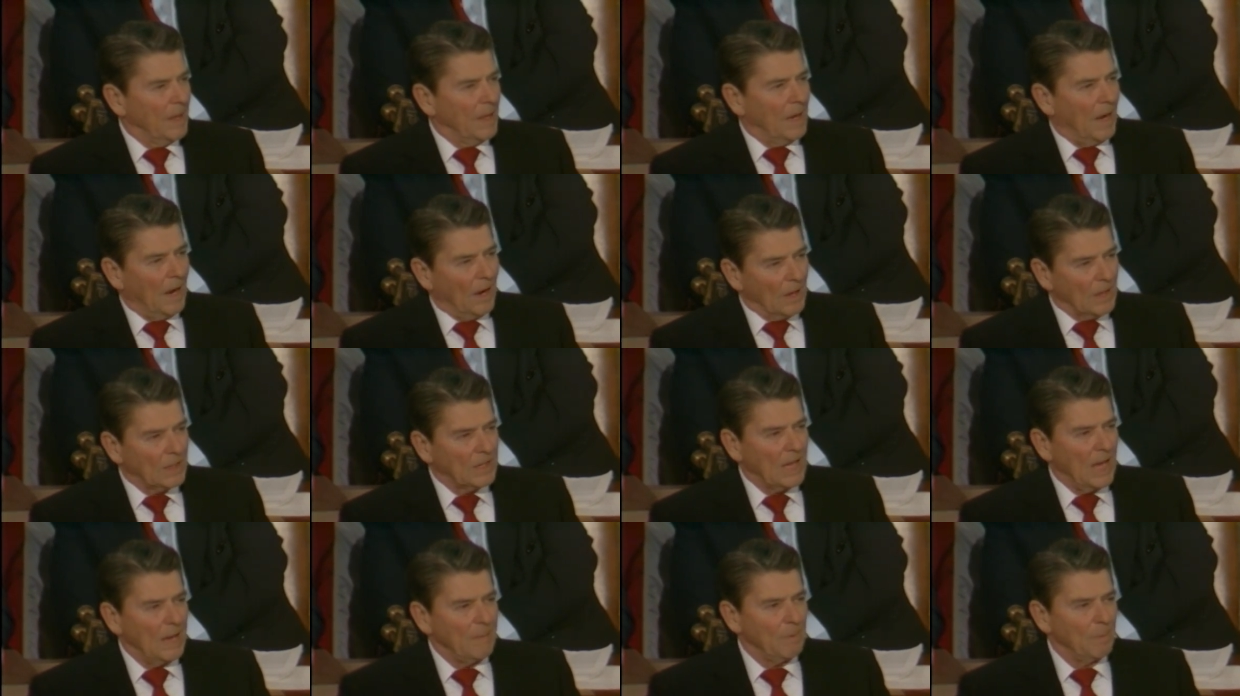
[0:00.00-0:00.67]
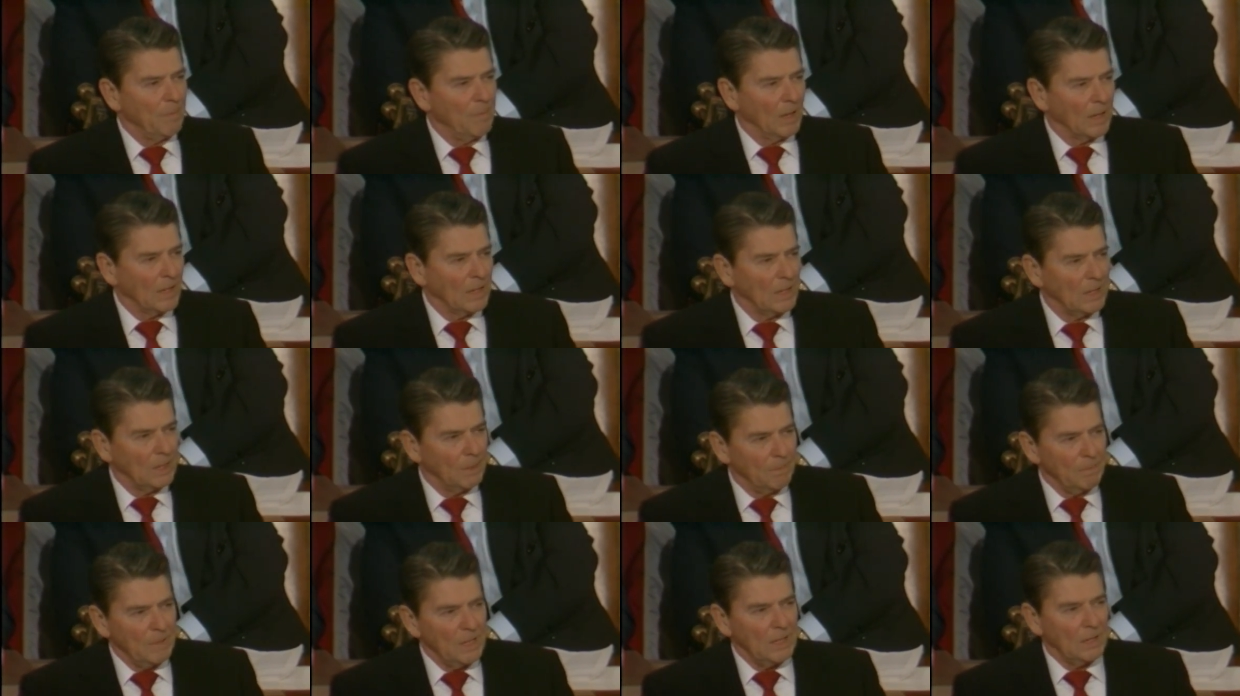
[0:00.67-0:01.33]
our capability
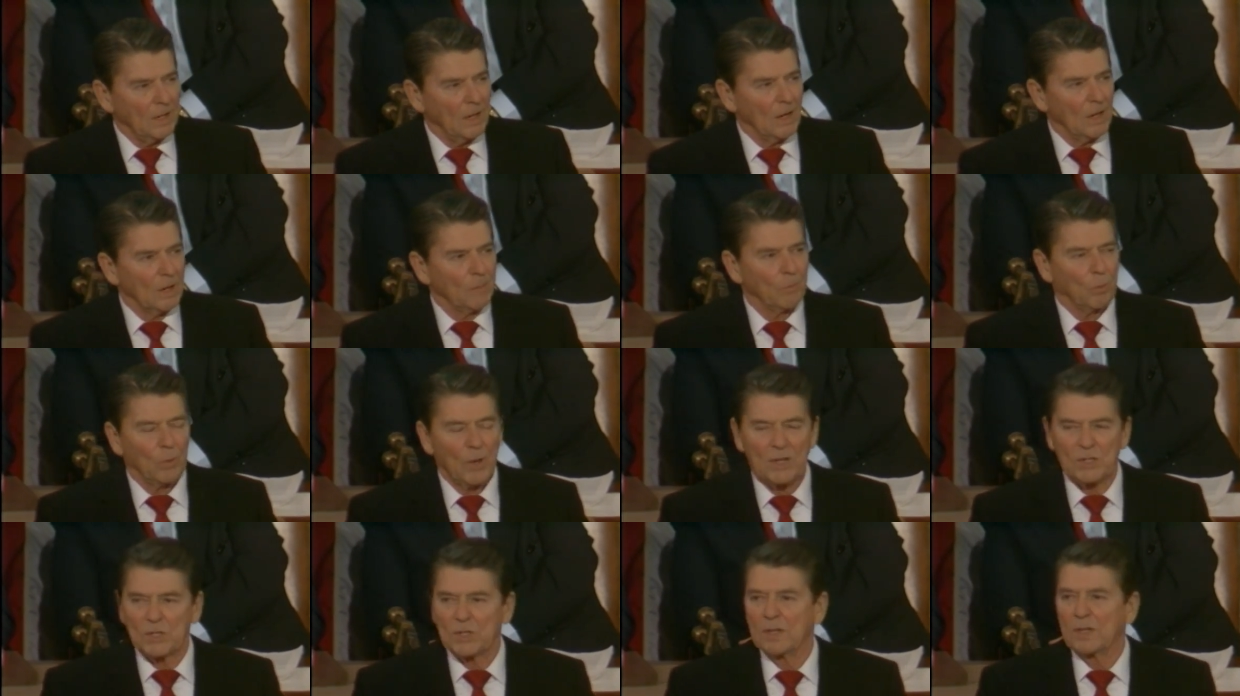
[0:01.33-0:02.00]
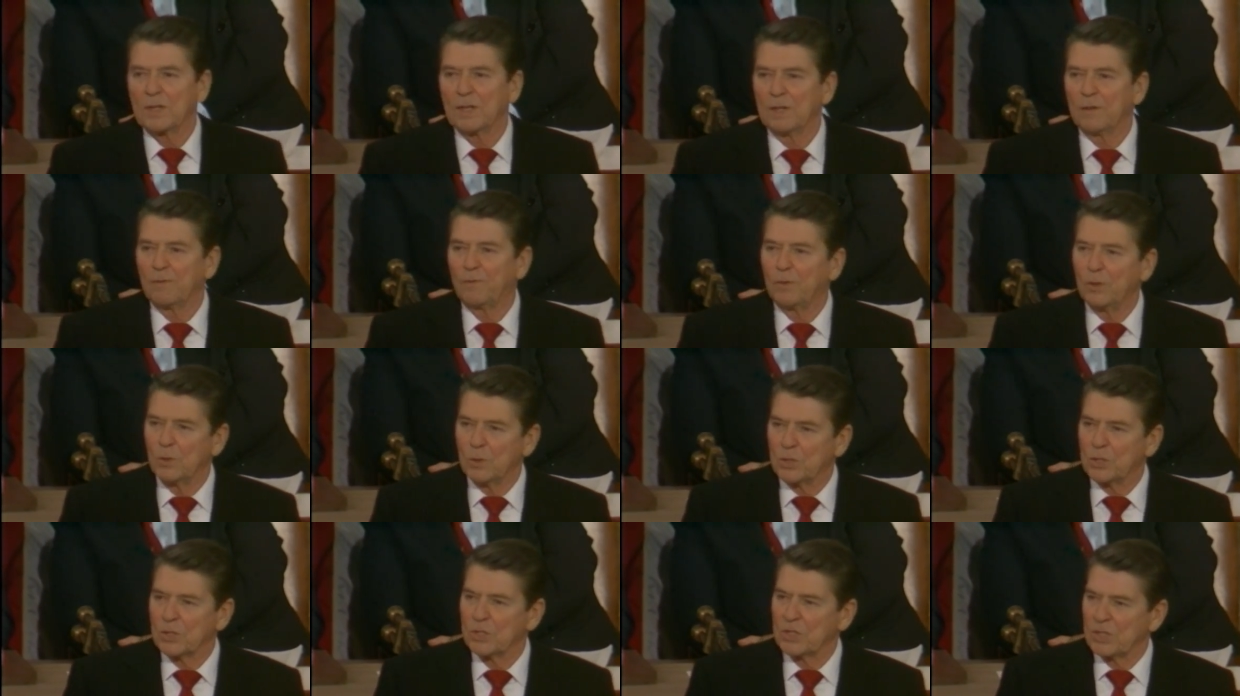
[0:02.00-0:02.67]
to meet our present and
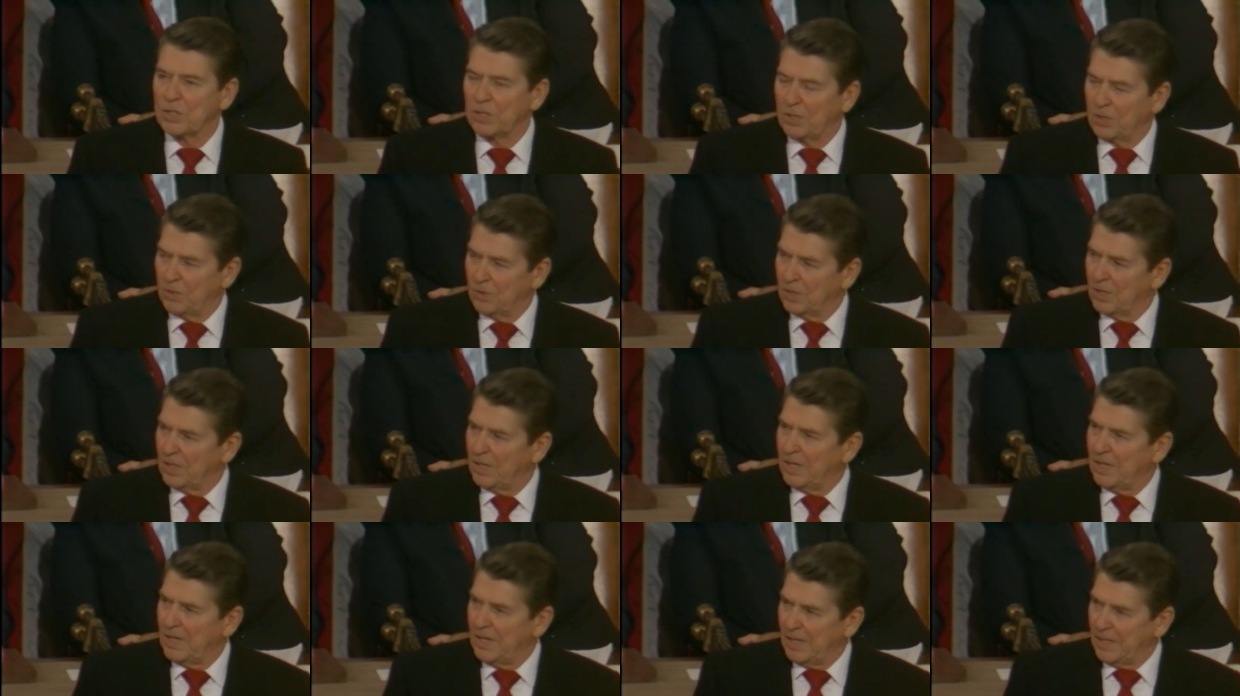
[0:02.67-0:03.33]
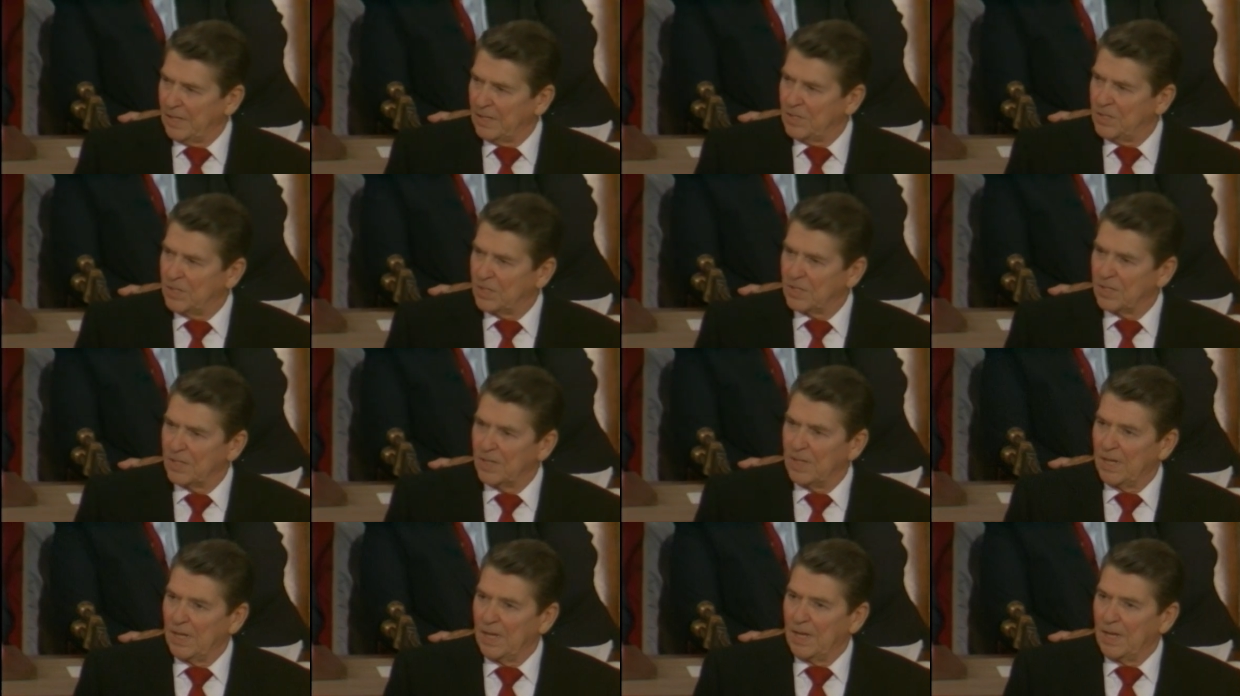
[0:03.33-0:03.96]
future security needs.